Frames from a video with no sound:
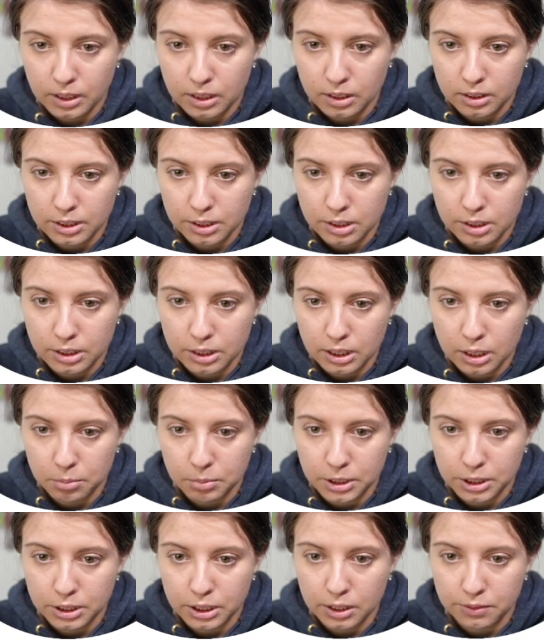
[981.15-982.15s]
Let's see how many
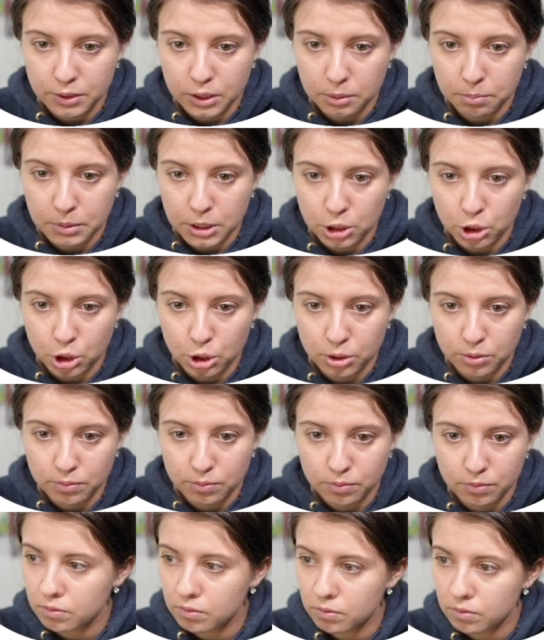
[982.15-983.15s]
times they mention
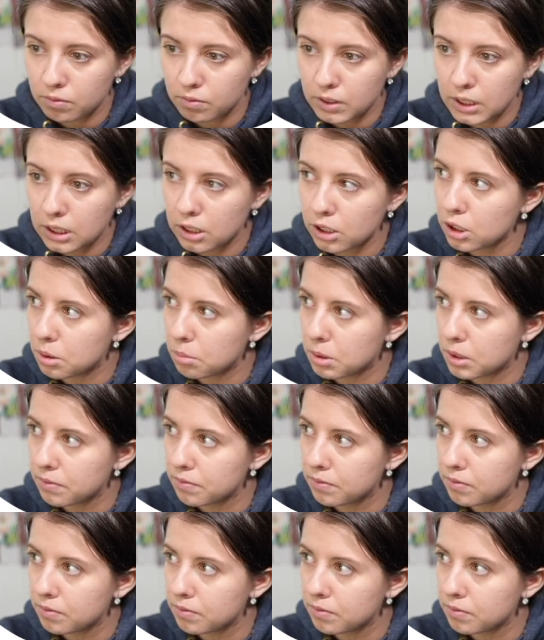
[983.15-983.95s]
the customer.